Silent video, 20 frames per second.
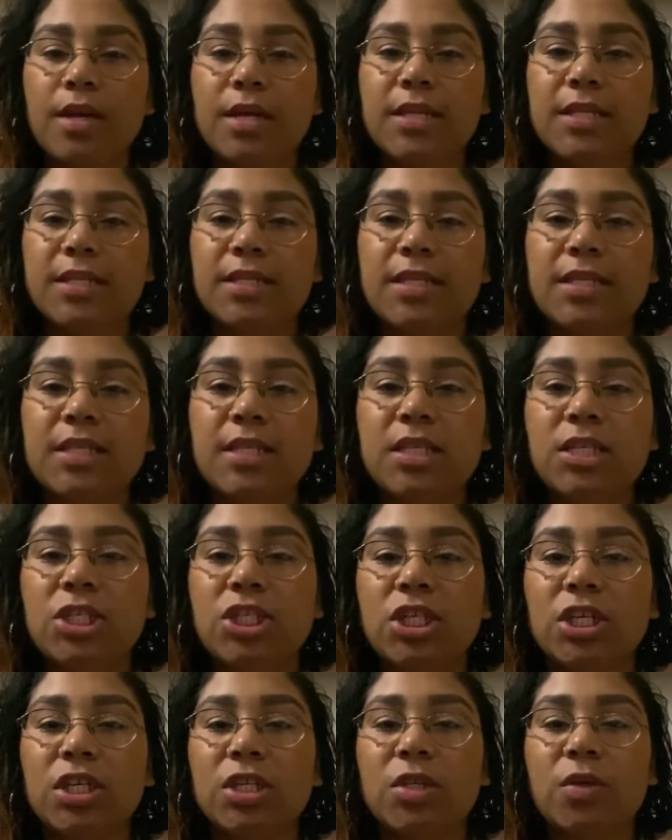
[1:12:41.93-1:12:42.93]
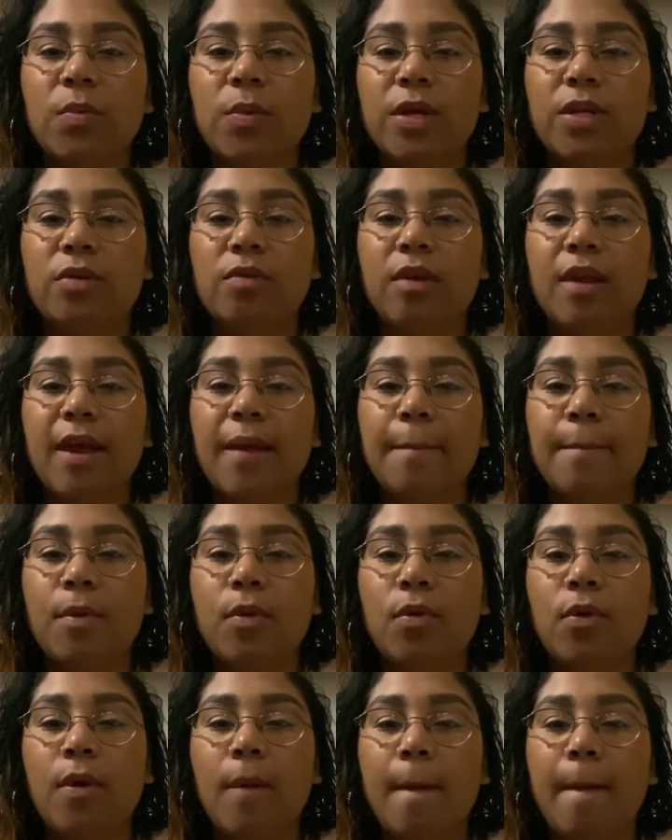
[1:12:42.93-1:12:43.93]
Season the chicken the way you like.
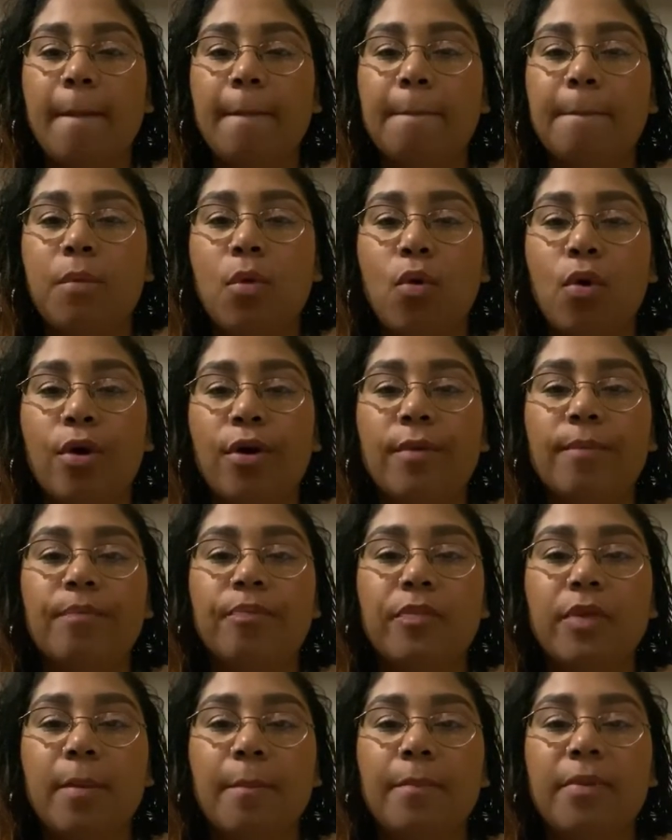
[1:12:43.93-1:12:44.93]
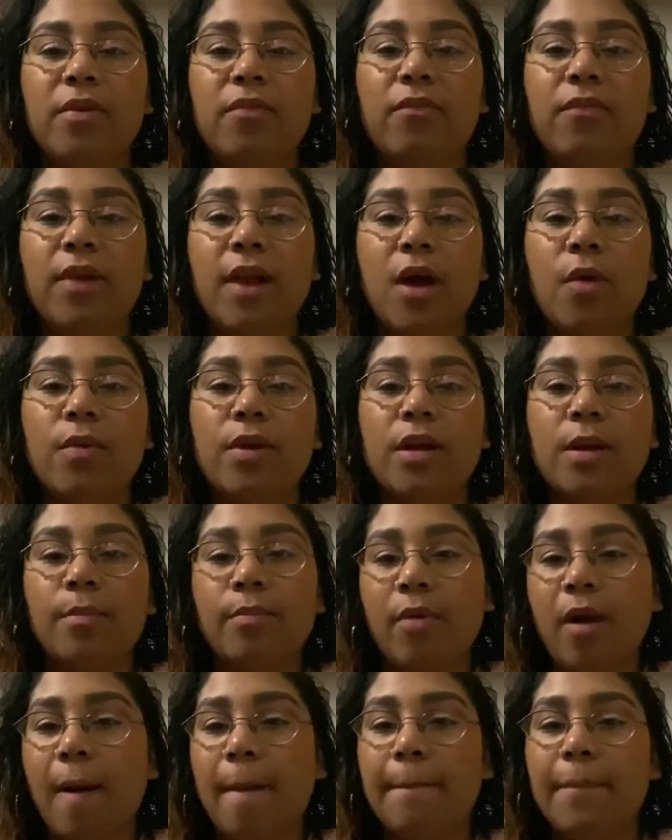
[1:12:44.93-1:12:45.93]
Pour. Put flour in a
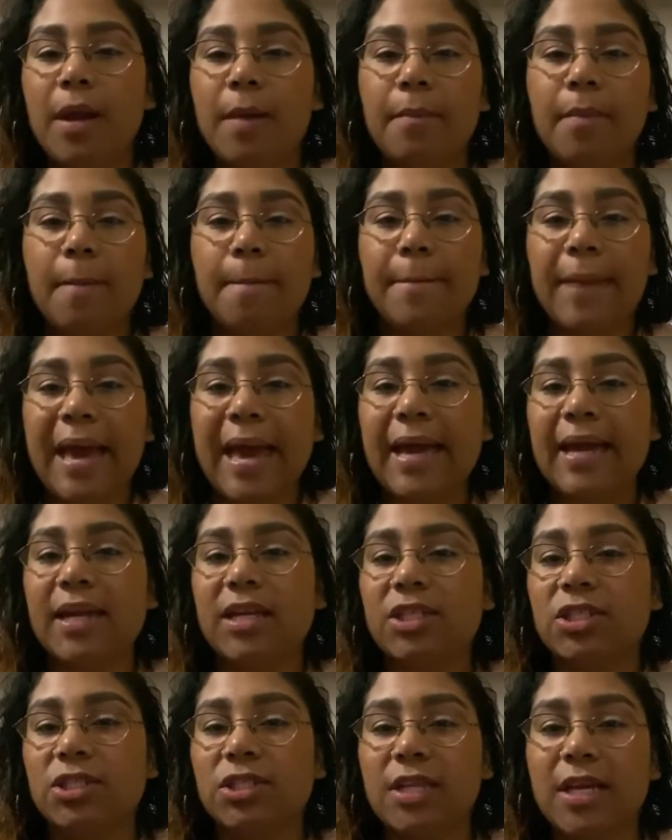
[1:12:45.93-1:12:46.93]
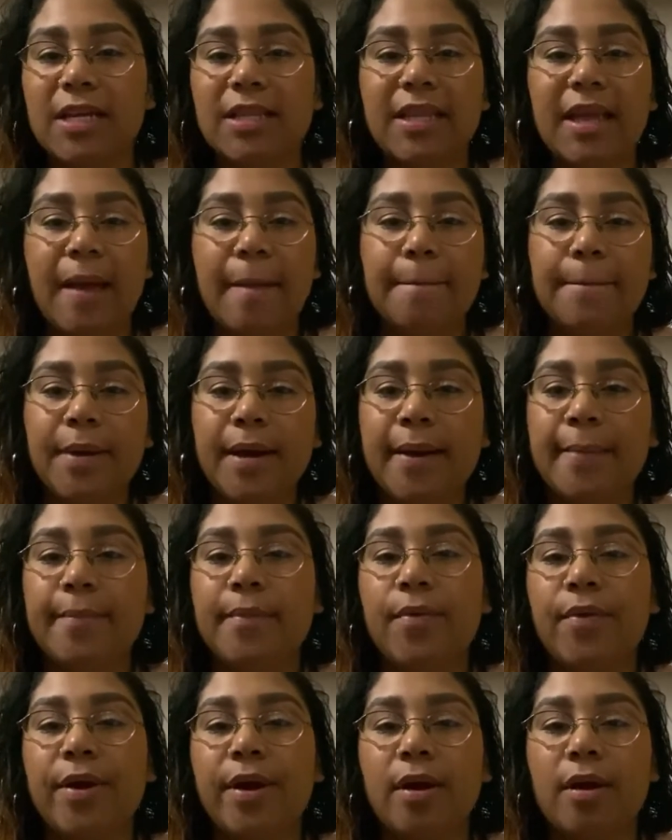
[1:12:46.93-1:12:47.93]
brown paper bag and shake that bad
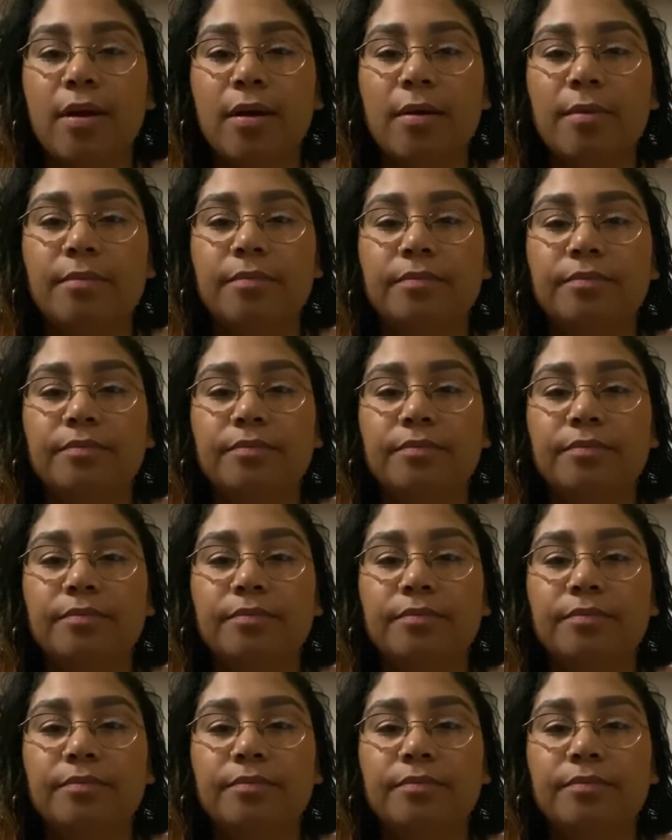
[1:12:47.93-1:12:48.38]
boy up.